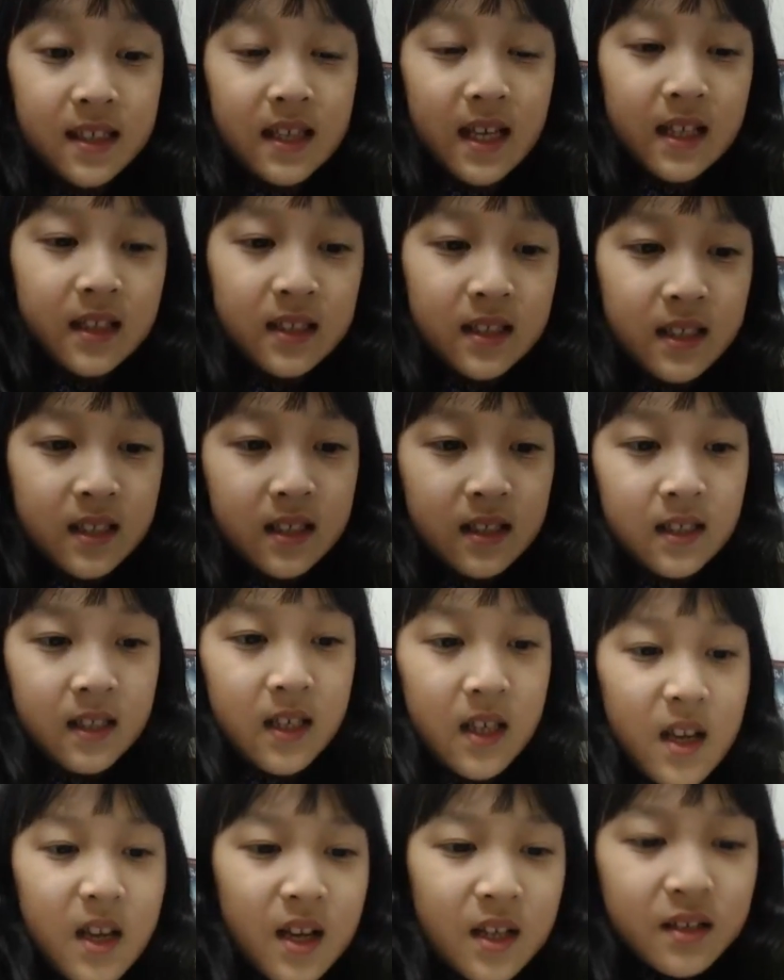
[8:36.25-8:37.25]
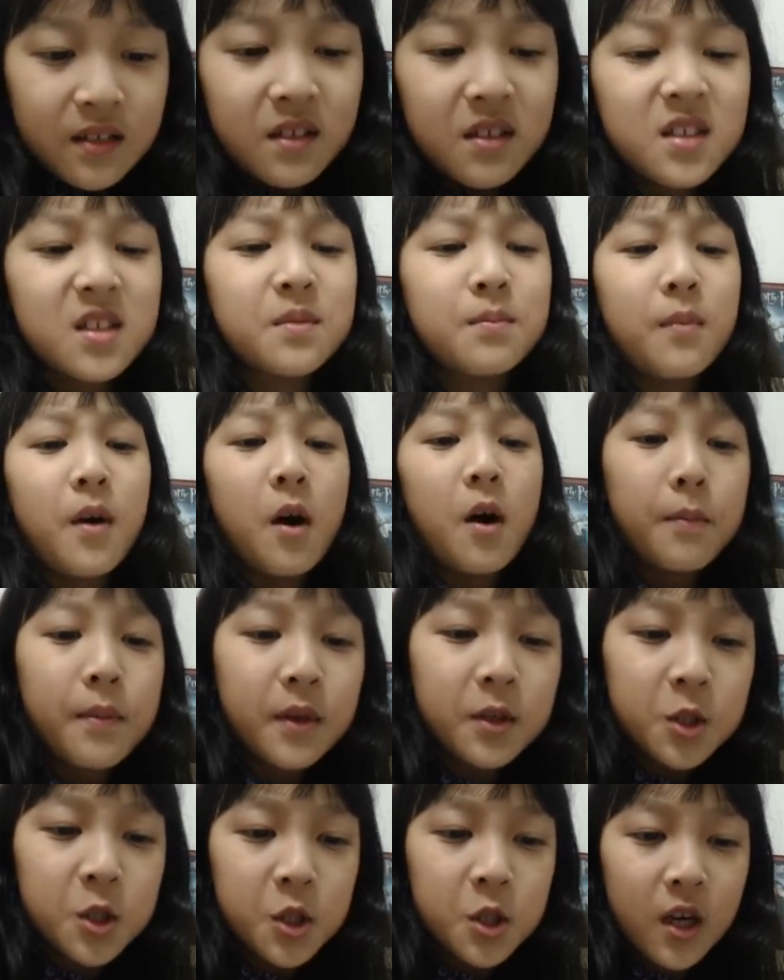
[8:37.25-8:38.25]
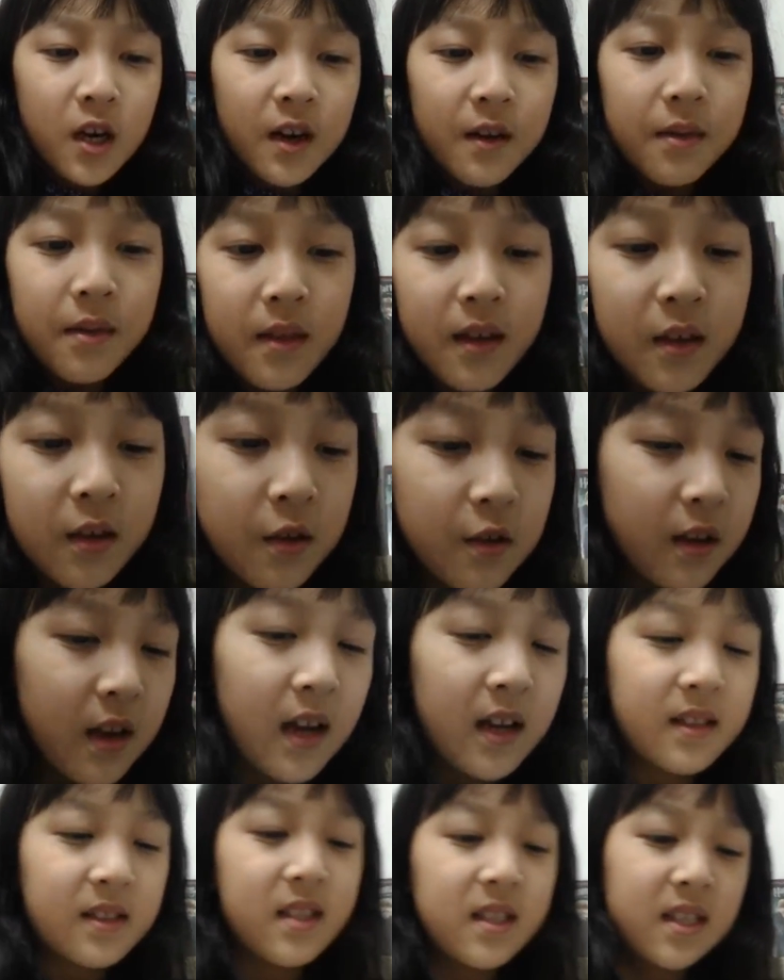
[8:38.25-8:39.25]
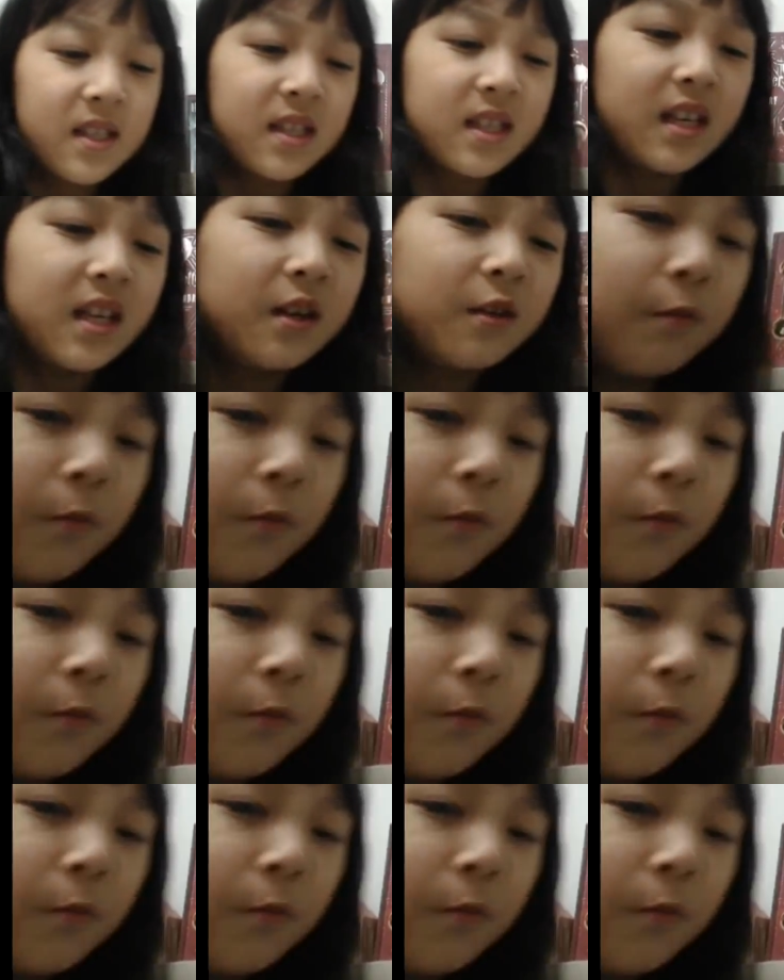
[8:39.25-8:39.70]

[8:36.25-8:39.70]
And then the small picture, I think you can't see it